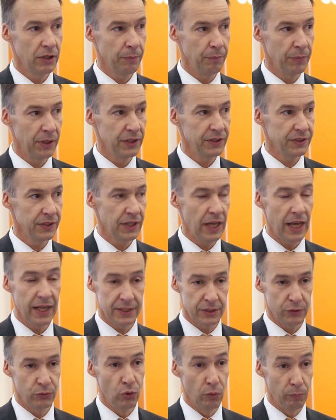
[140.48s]
that means it
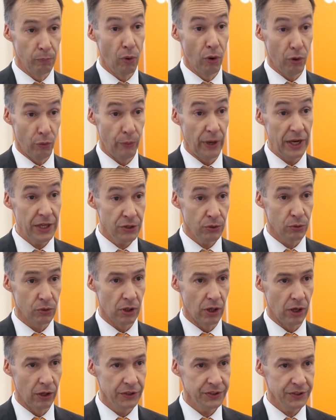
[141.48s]
adds more weight to
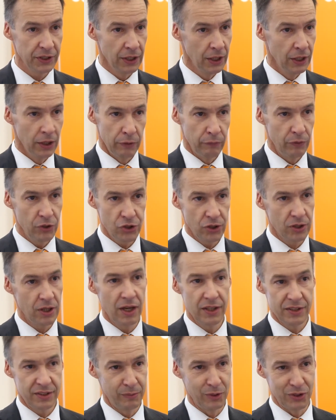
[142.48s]
cars, which the
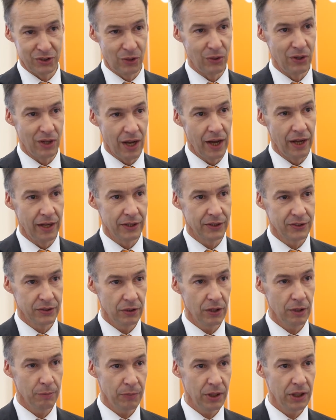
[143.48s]
customers don't like.
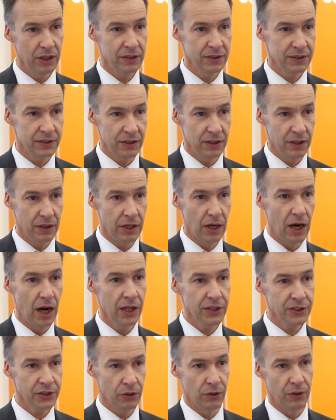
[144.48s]
So that means the
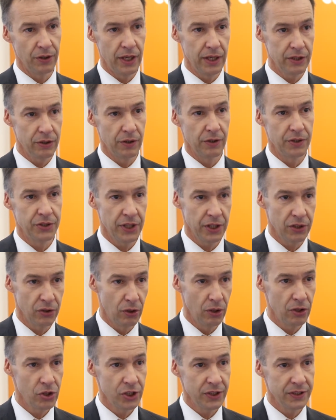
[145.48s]
answer on that, on the
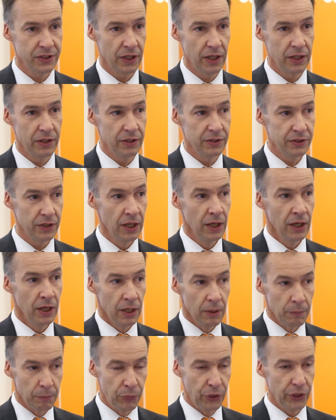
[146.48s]
technology side, is
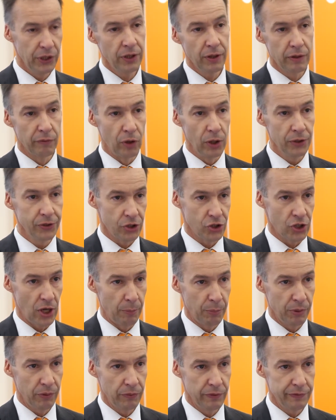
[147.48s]
bringing the voltage
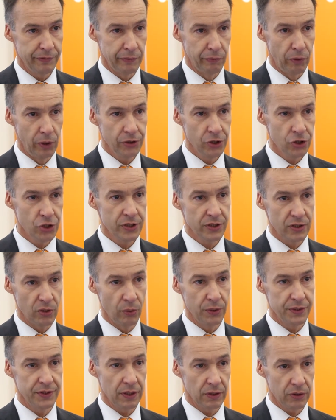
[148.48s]
up. If the voltage
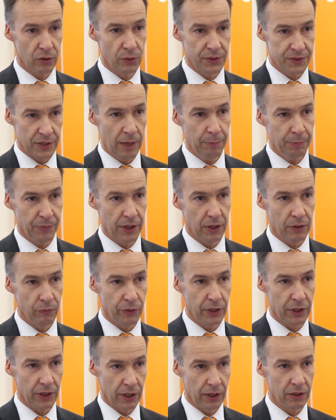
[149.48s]
goes up, then
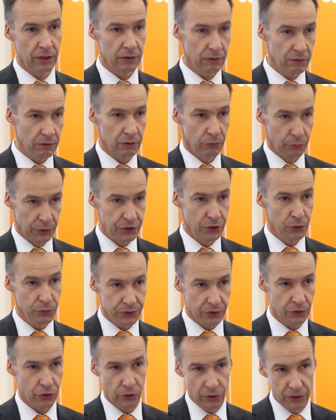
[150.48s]
we can
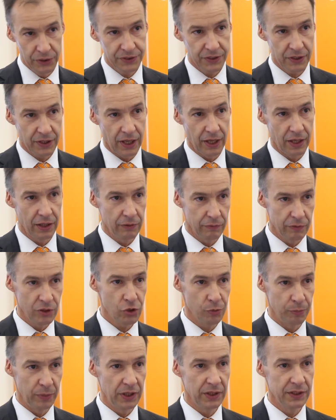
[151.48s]
reduce the currents again,
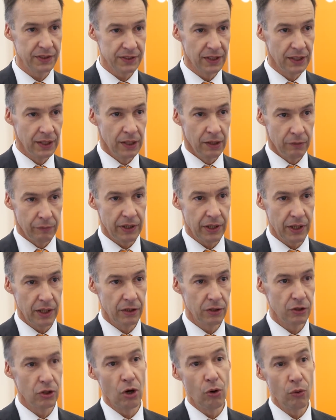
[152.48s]
which means we
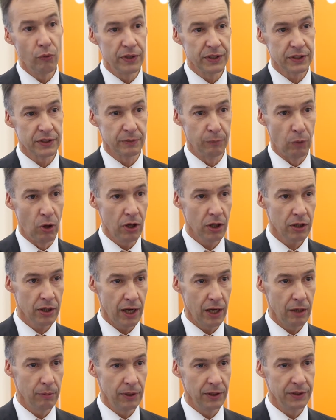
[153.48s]
can go with smaller
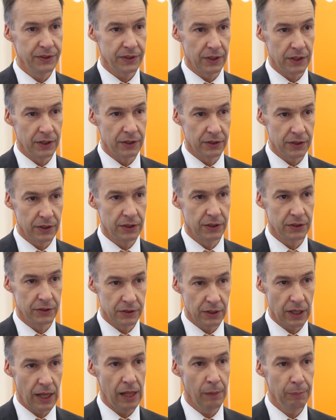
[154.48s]
cables and
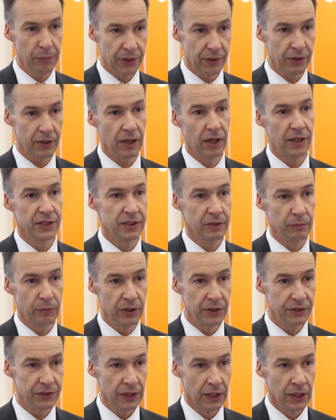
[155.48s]
helping the
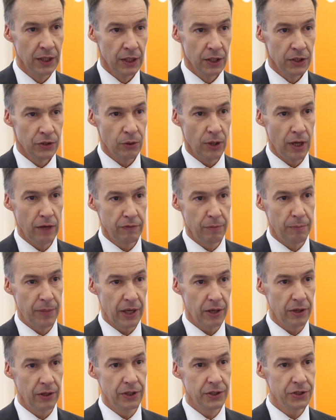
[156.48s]
customers to have a
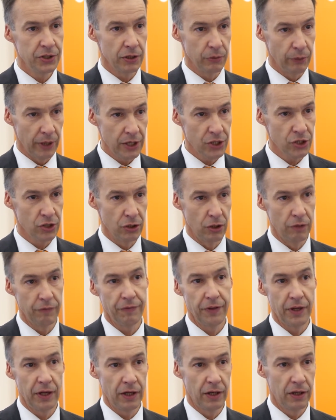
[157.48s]
better integration
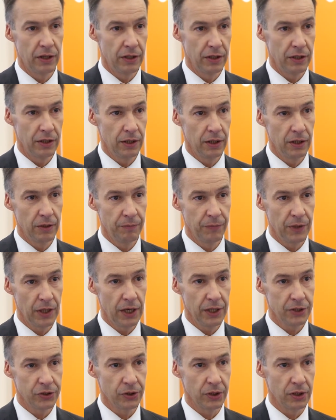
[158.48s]
of their
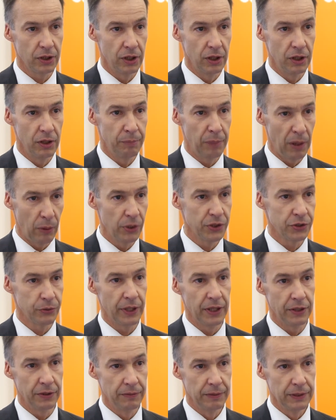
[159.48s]
electrical
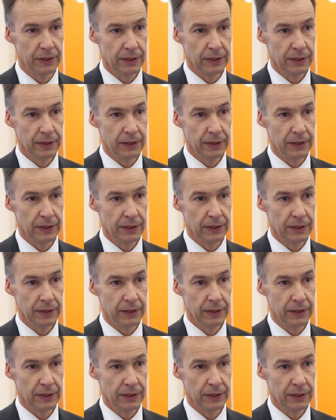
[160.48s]
powertrain.